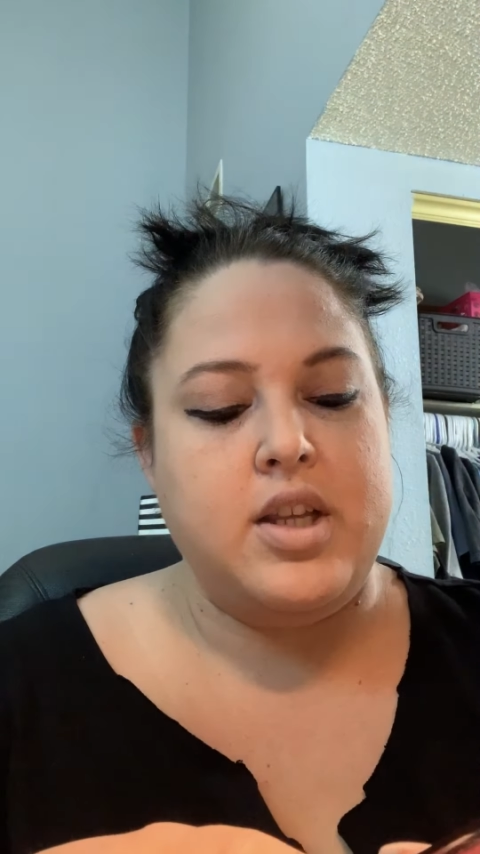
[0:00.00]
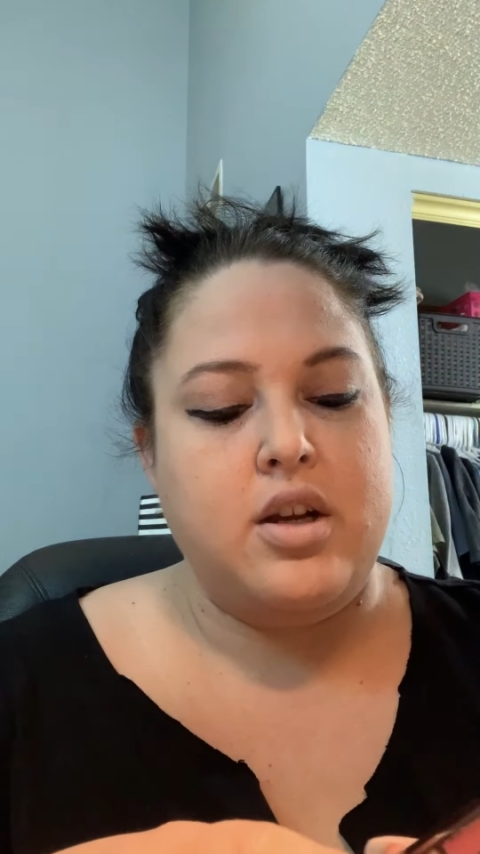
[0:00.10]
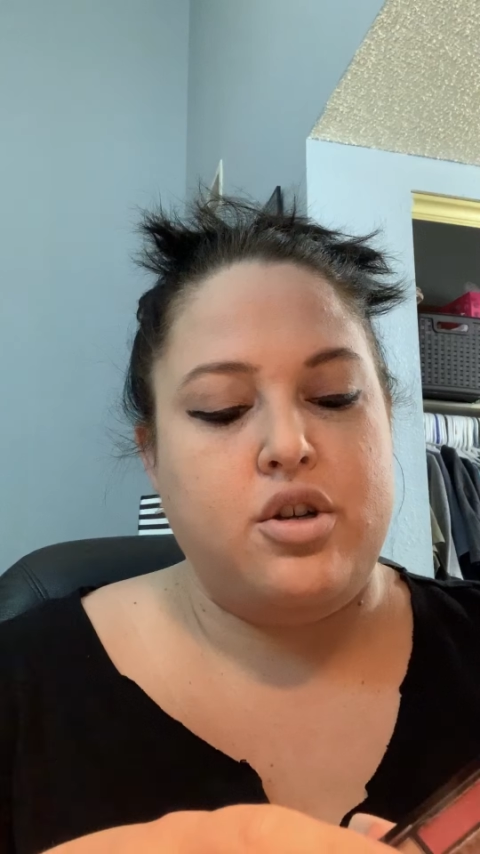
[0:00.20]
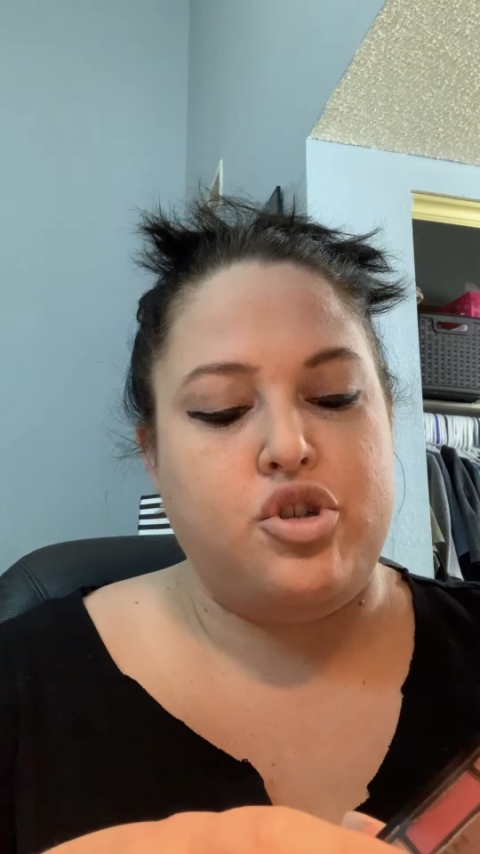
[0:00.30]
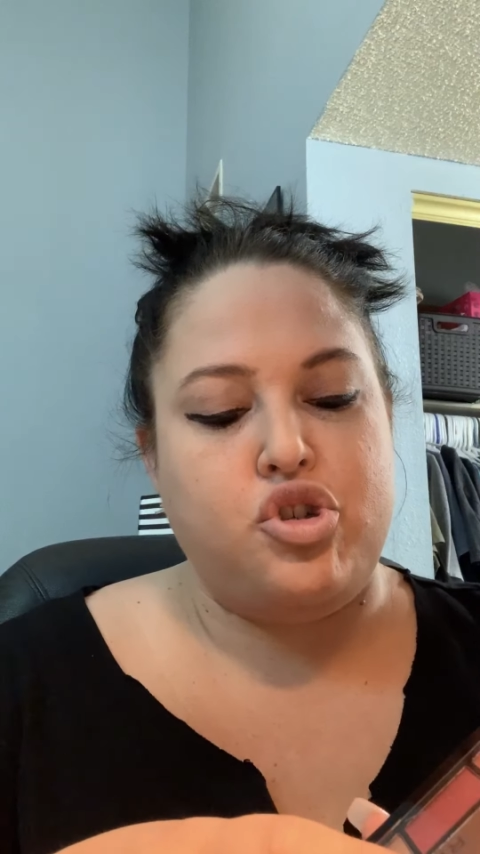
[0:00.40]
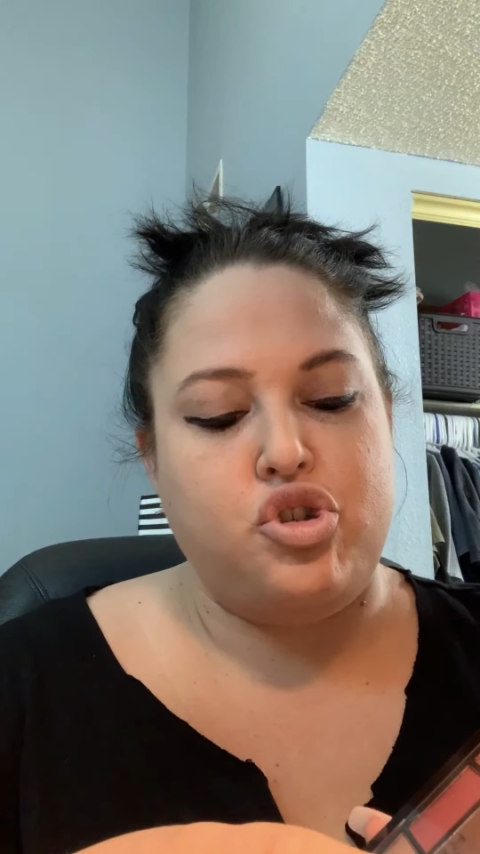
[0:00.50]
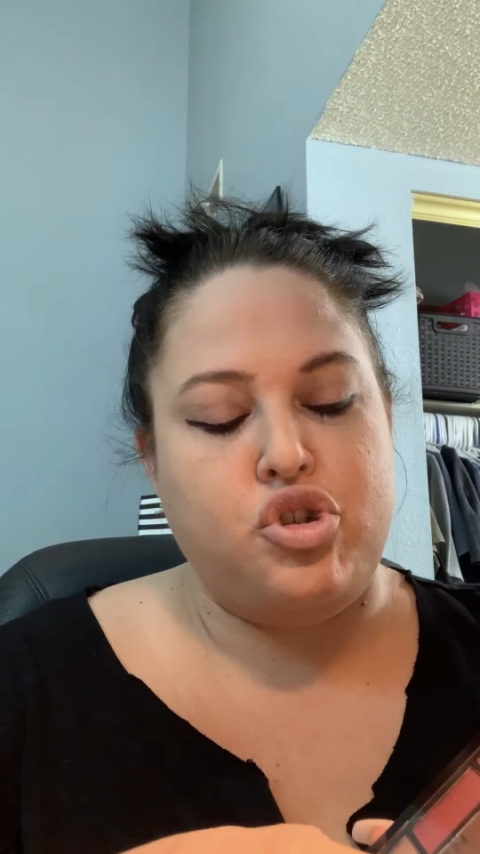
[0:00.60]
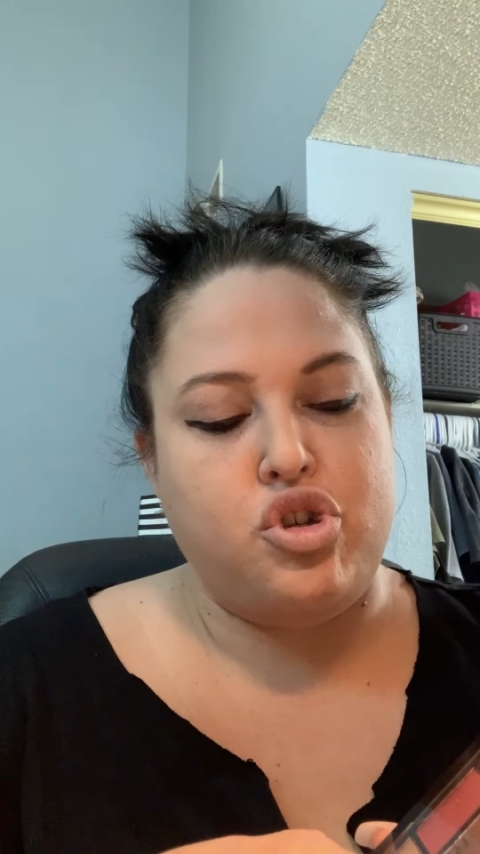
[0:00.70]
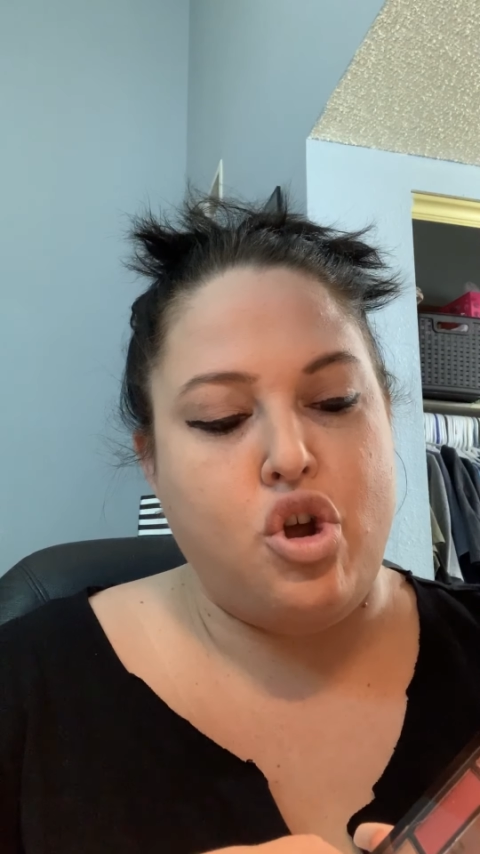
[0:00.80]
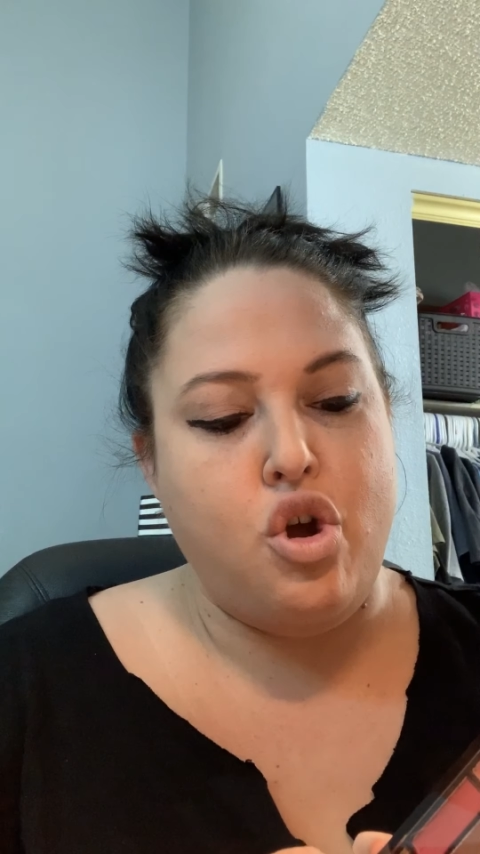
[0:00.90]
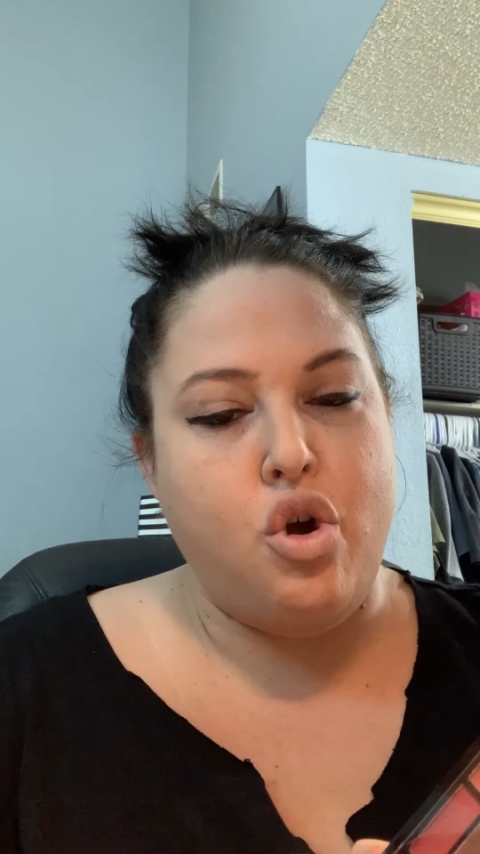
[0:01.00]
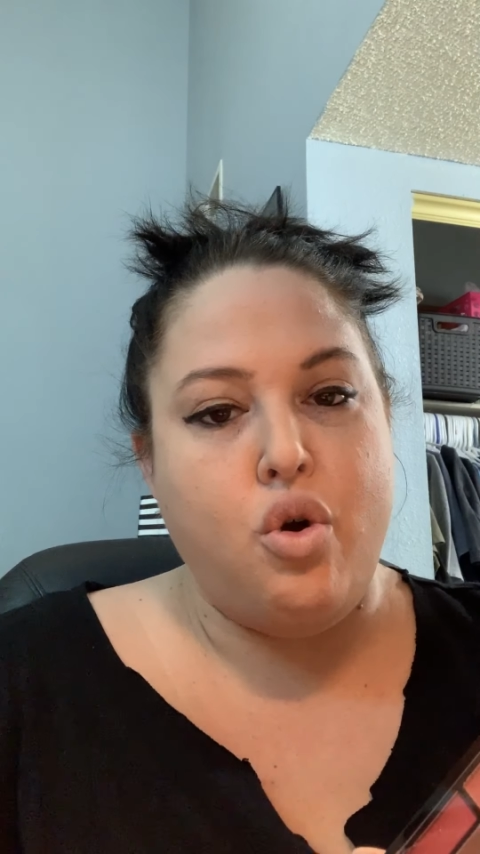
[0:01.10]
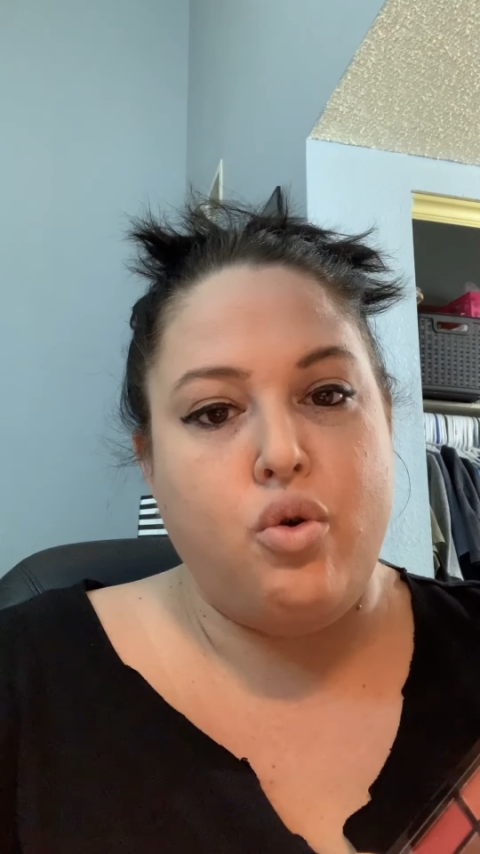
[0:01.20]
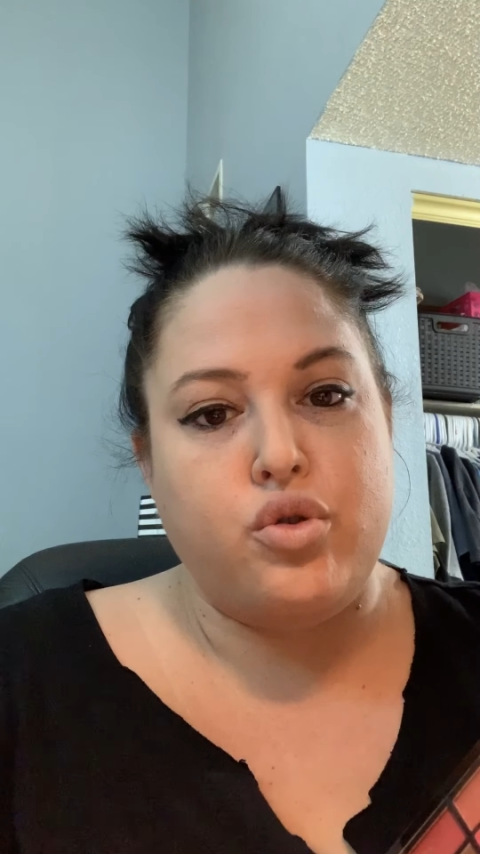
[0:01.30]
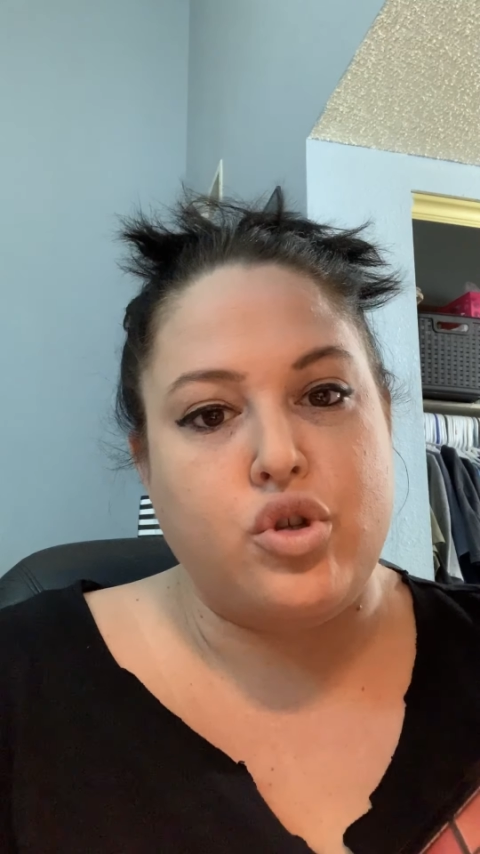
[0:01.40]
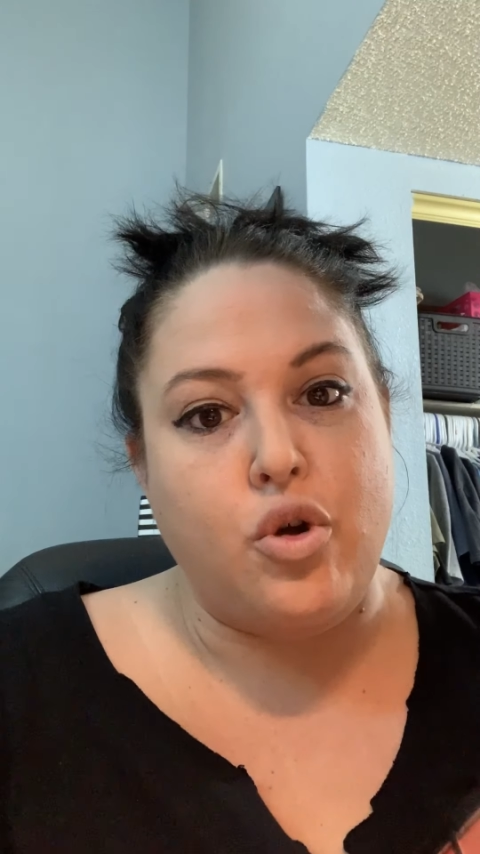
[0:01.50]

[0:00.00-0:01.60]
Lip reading: They are so